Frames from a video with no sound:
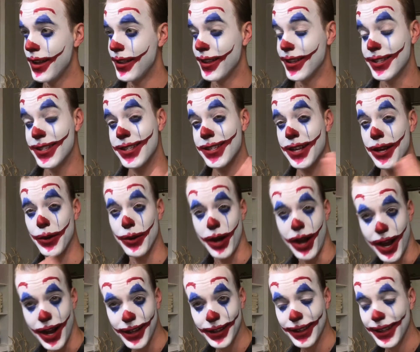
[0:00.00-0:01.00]
This is how
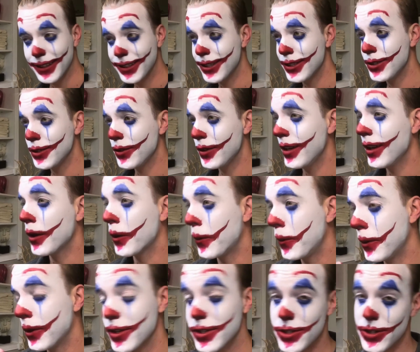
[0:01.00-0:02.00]
I like to do it. Of
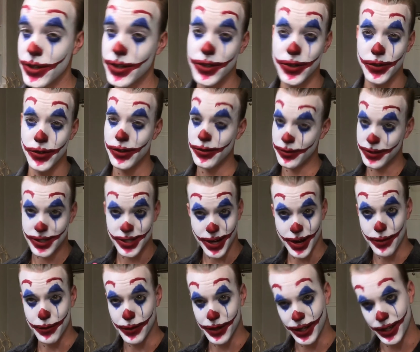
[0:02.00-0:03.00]
course you can do it
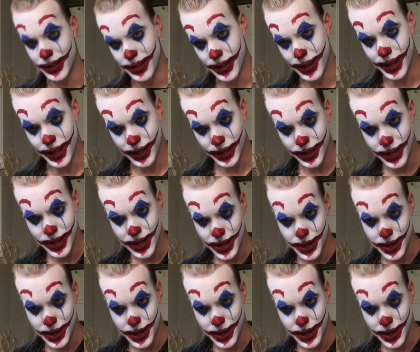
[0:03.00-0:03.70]
whichever way you like,